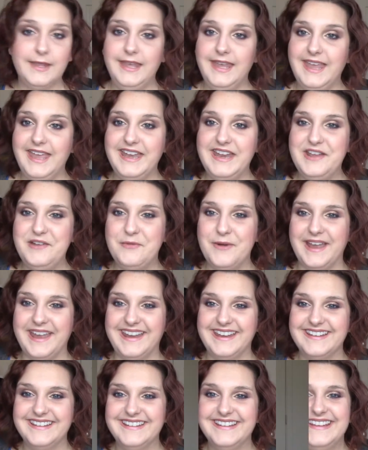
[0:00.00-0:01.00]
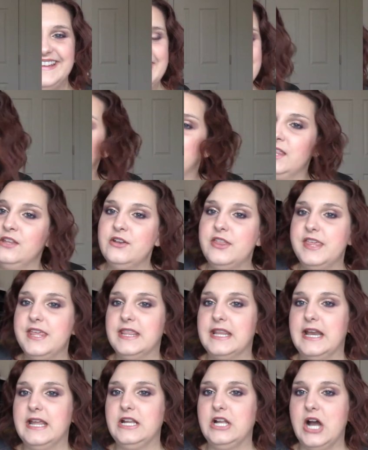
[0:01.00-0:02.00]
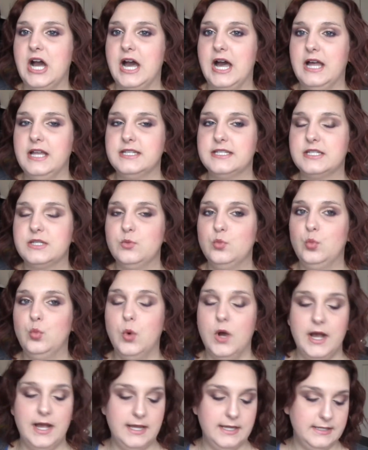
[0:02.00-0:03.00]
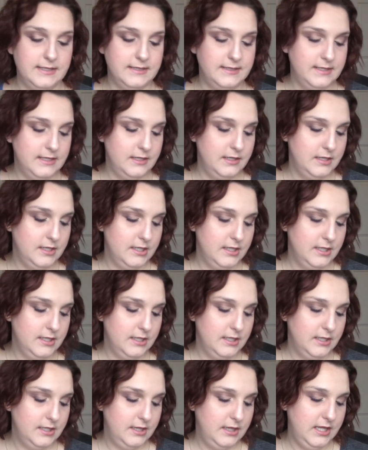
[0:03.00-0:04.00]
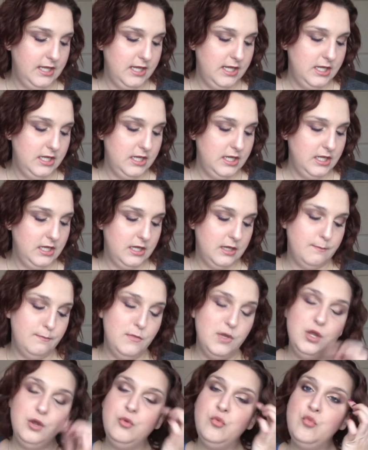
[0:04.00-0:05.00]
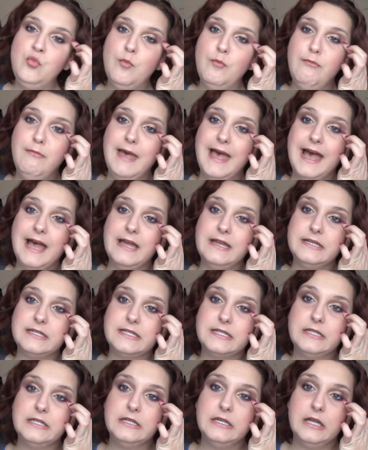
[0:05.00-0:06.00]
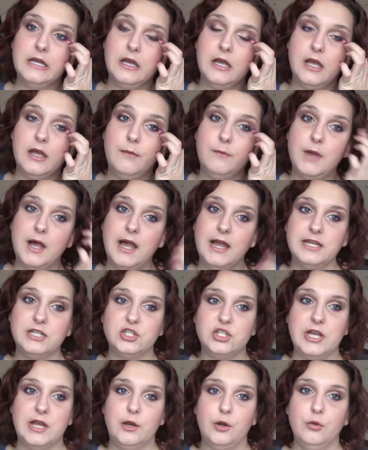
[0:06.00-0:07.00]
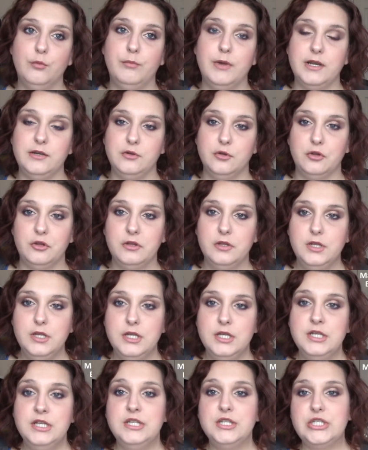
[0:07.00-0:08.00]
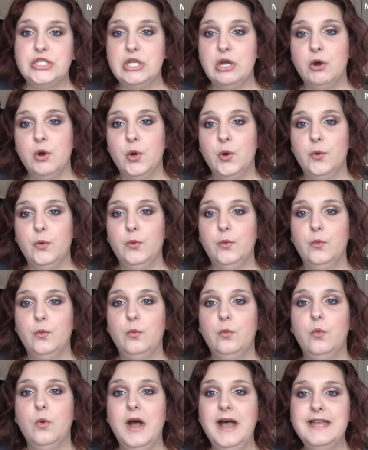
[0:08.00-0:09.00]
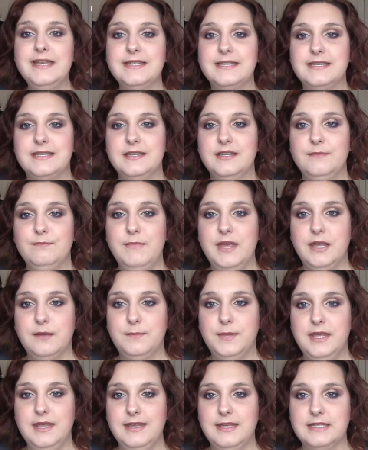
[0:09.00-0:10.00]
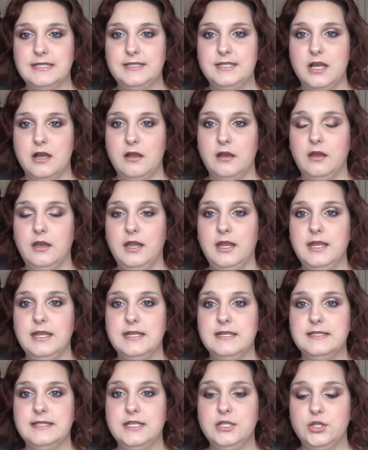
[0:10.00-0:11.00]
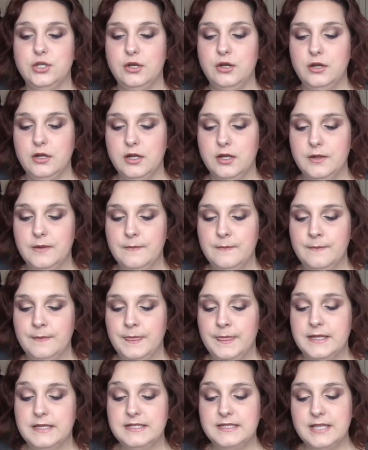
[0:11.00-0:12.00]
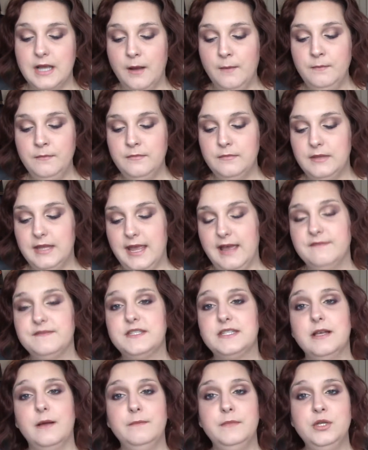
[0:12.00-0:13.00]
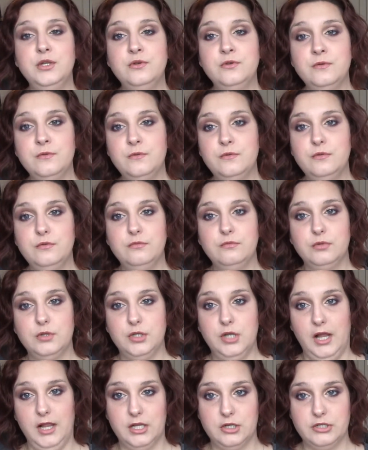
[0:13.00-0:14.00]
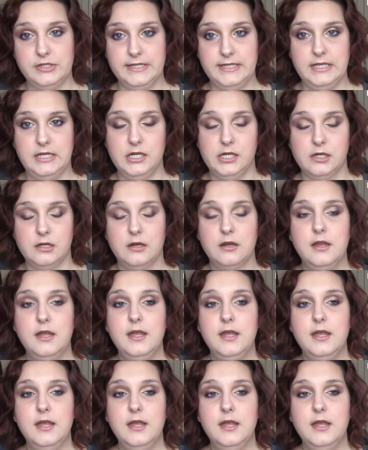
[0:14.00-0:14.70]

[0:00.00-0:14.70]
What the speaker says: Anyway, so the other thing that I got was the new matte eyeshadow bundle. So what Makeup Geek has done is they have some new colors in here,